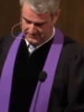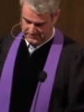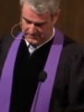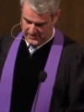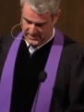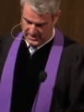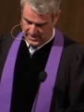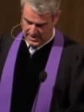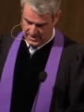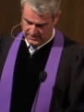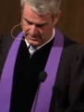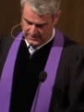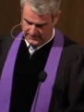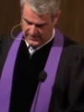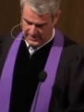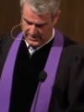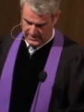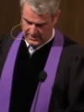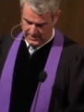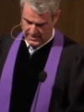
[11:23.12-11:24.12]
Because if
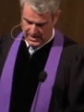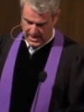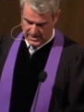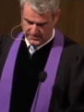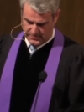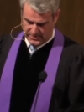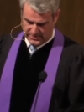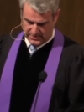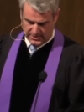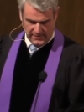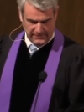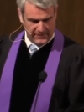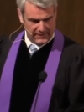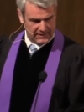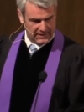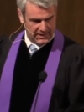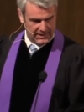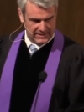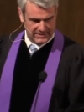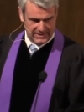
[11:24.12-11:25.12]
he did not
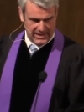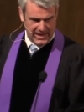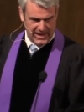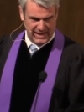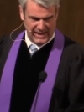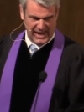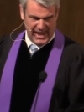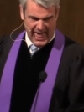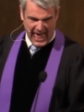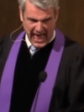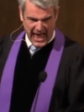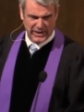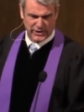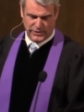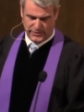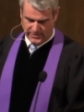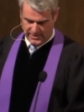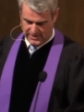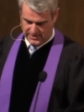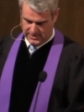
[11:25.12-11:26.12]
specifically say,
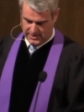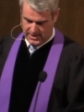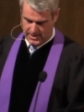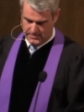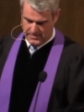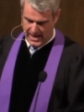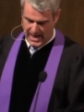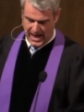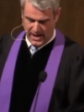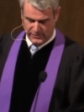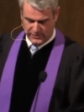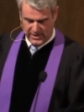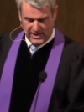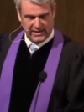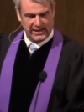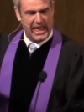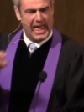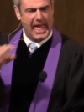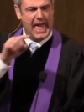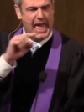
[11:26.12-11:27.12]
Lazarus come out,
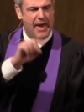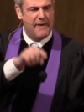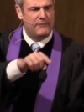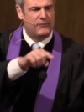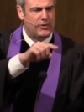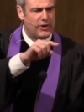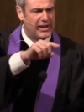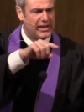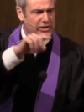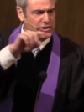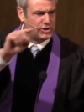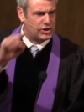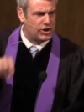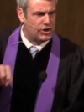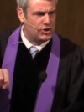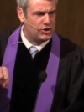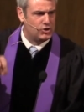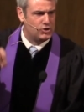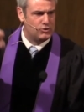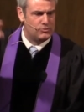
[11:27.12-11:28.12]
then every
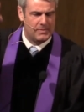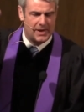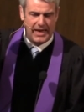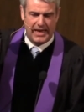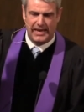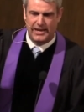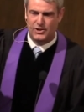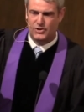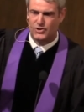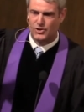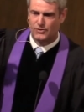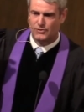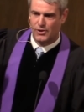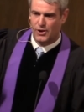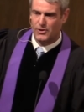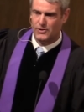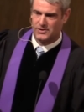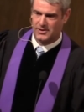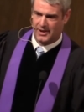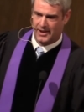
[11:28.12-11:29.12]
tomb in
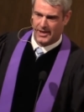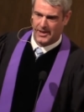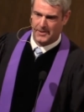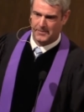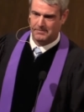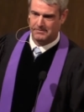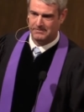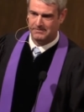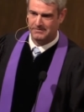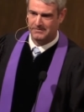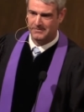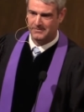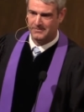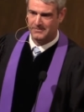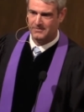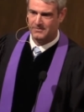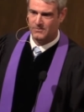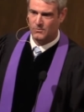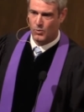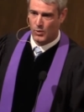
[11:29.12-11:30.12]
Jerusalem
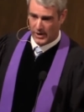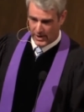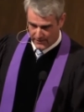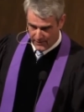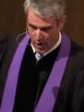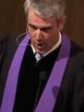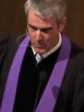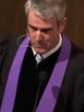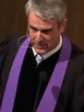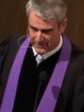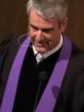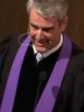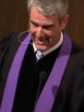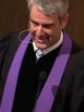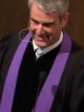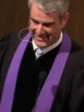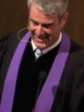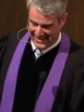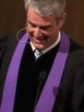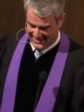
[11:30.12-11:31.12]
would have opened
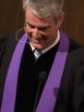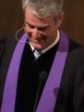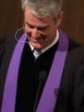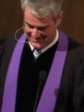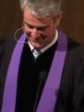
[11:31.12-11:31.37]
that day.